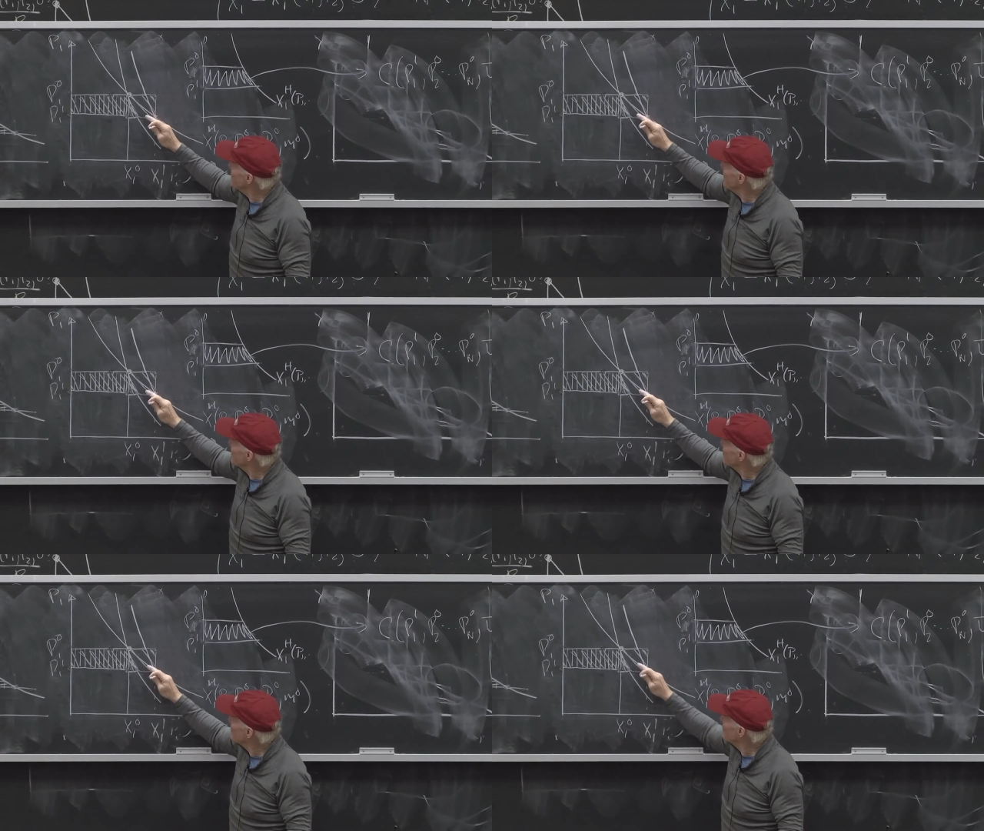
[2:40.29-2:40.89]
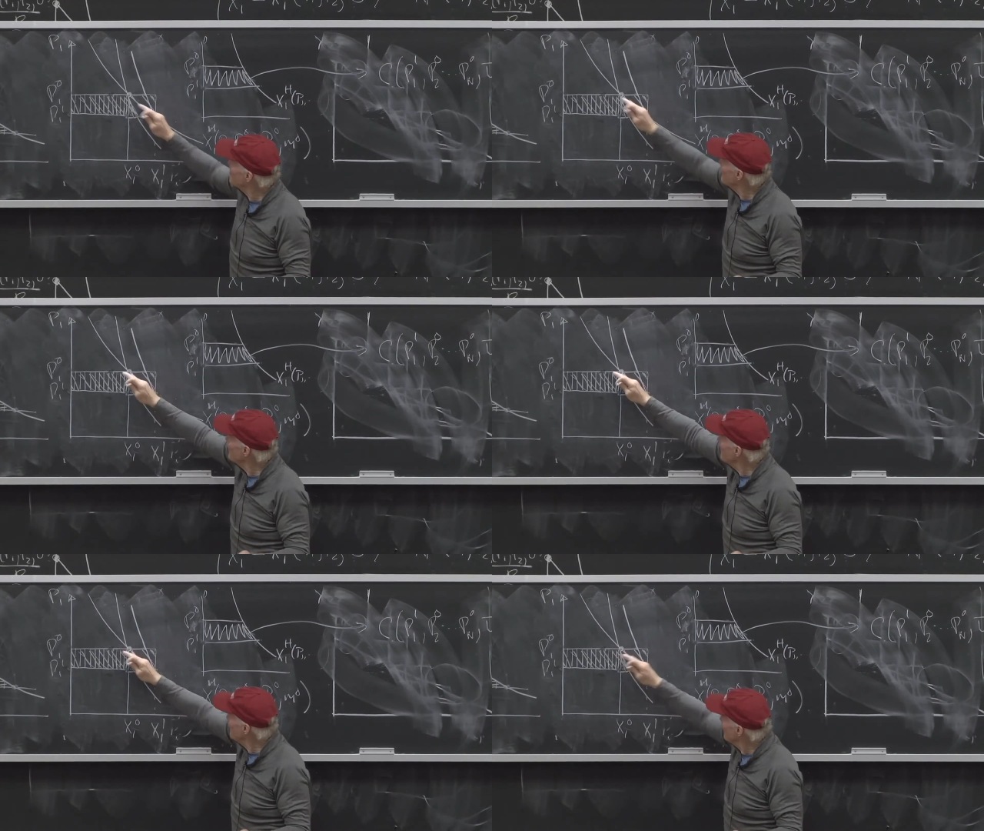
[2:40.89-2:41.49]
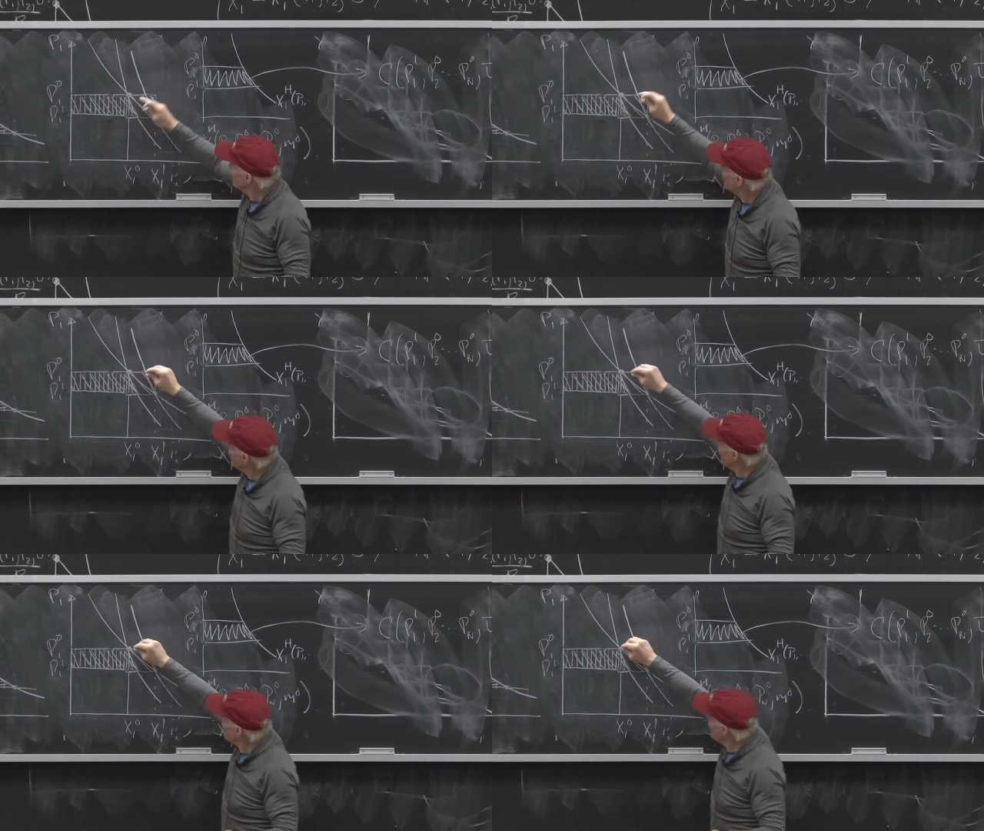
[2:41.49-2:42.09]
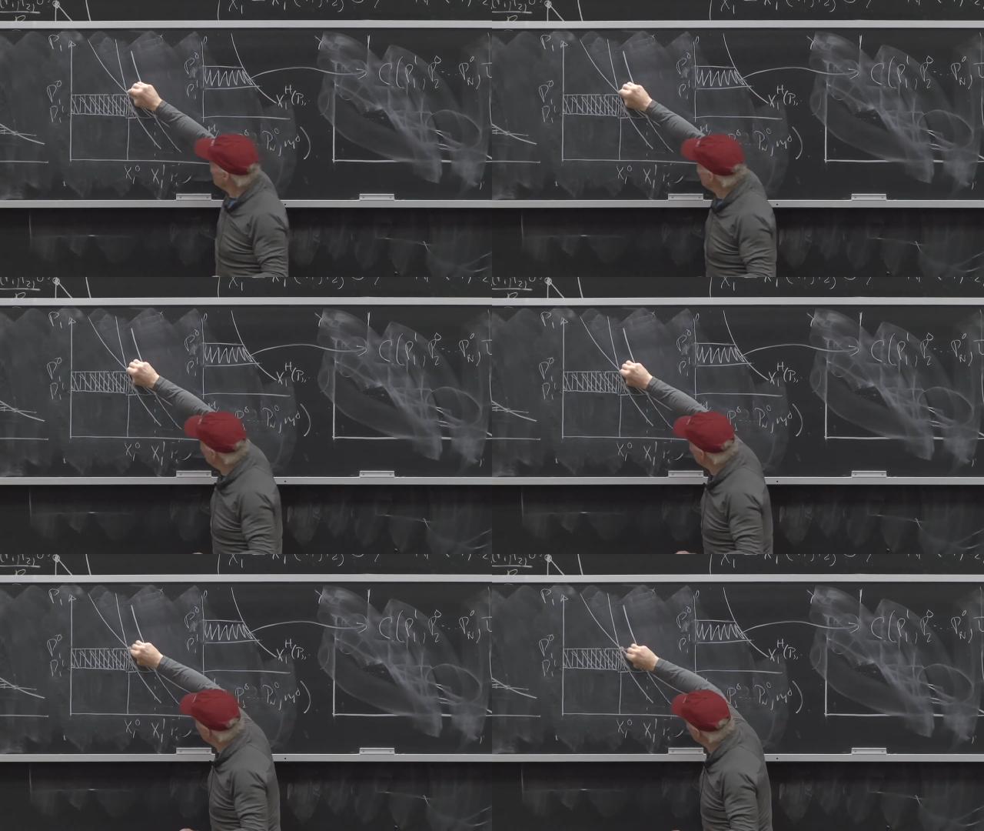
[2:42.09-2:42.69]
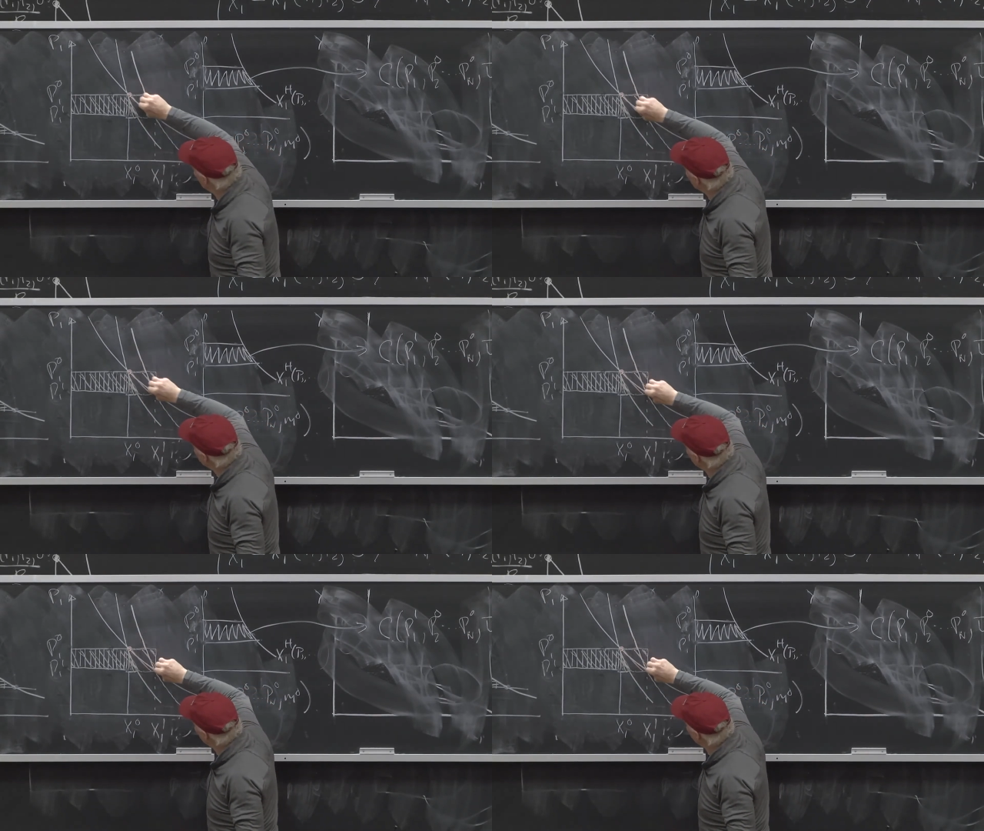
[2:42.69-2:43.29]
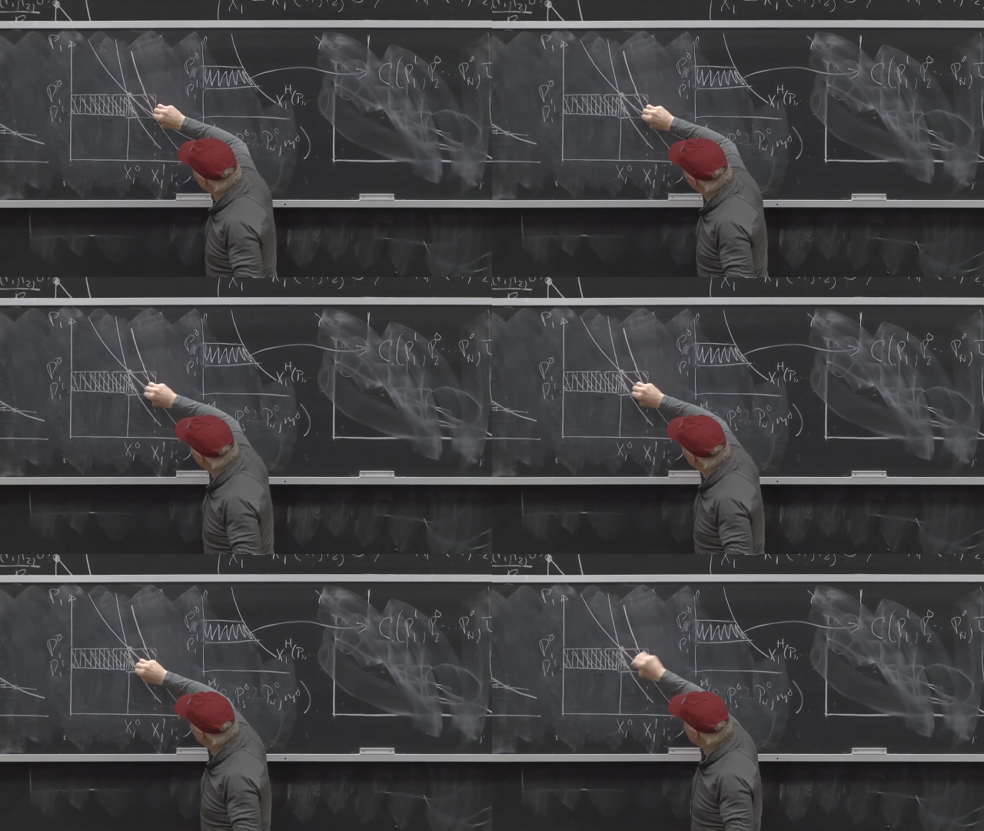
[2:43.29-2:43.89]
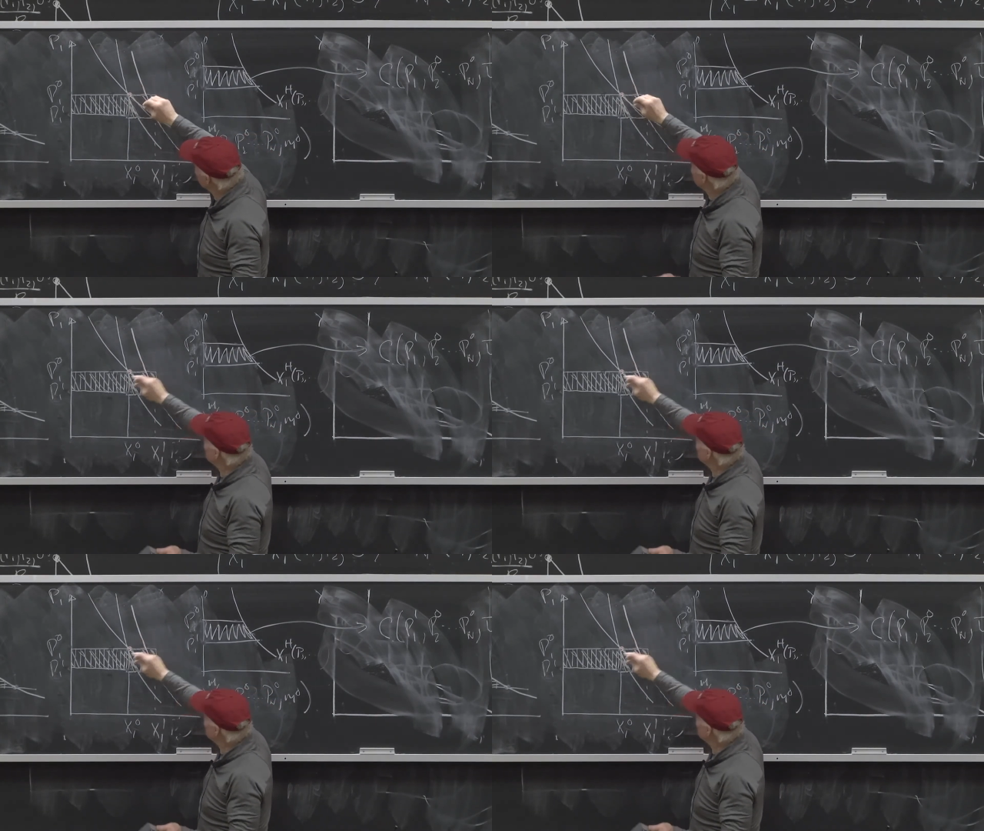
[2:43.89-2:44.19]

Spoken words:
No face is visible, so there are no lips to read.